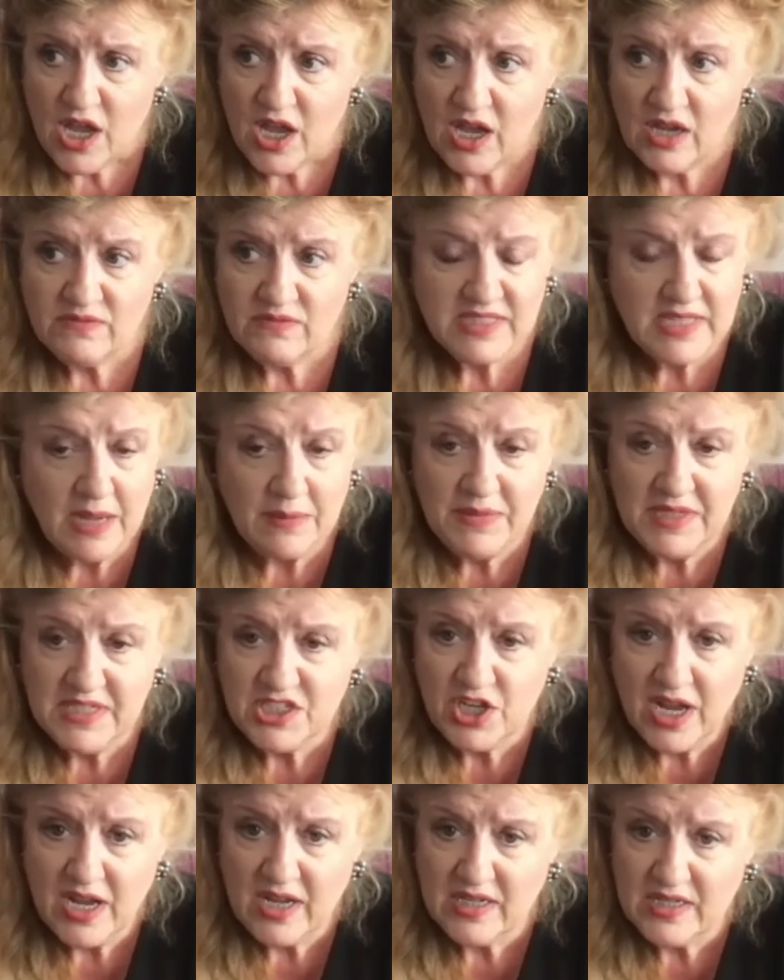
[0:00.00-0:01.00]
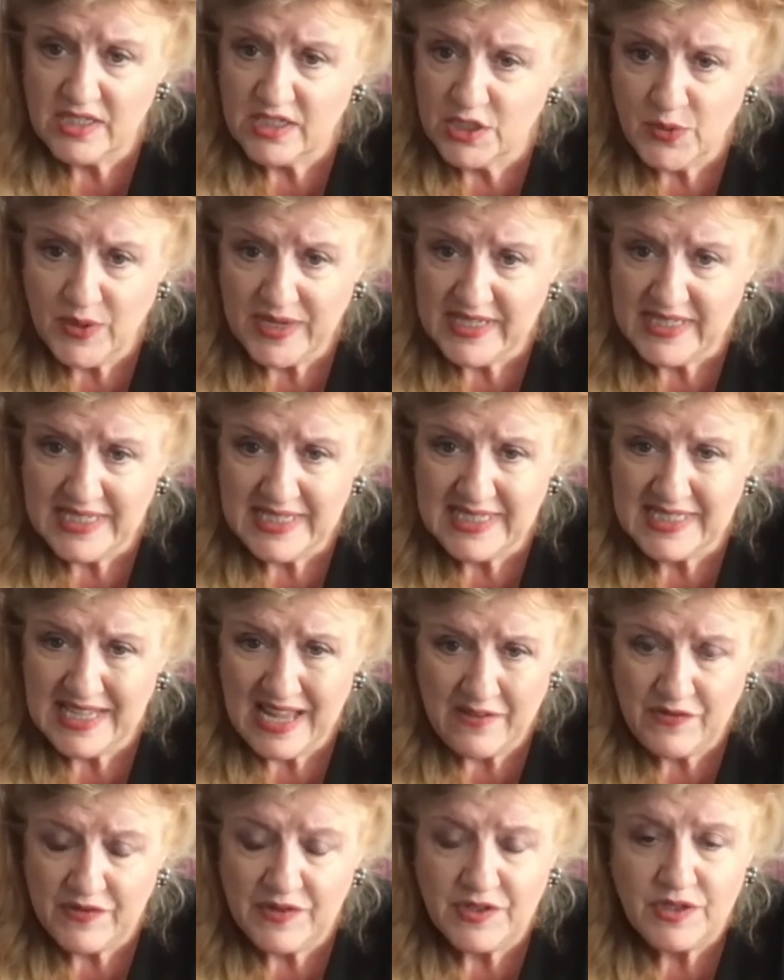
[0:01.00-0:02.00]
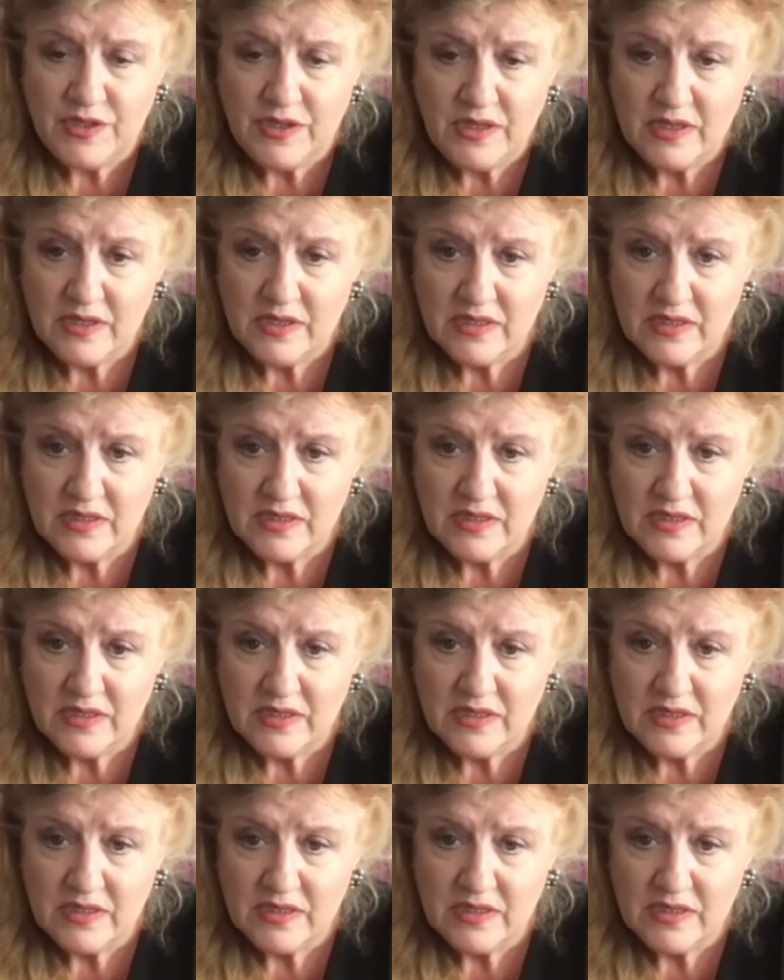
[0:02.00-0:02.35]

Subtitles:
some as young as 27.